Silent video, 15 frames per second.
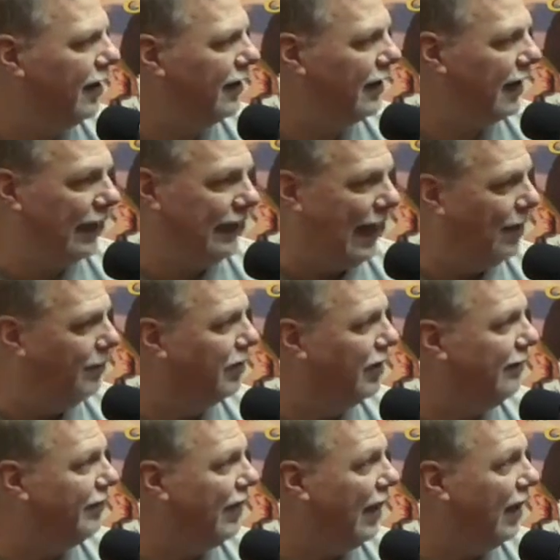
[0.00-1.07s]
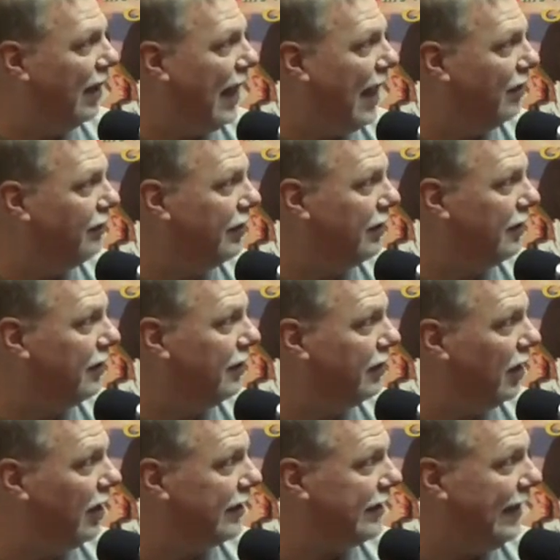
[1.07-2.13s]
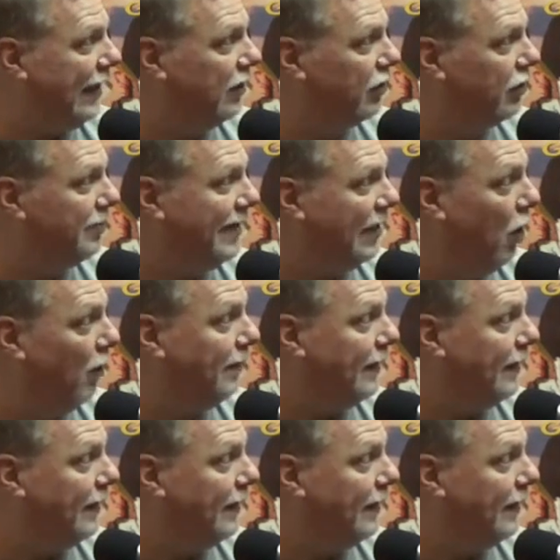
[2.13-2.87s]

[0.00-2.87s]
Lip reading: I can't believe they allowed the Lucky Eagle to be open.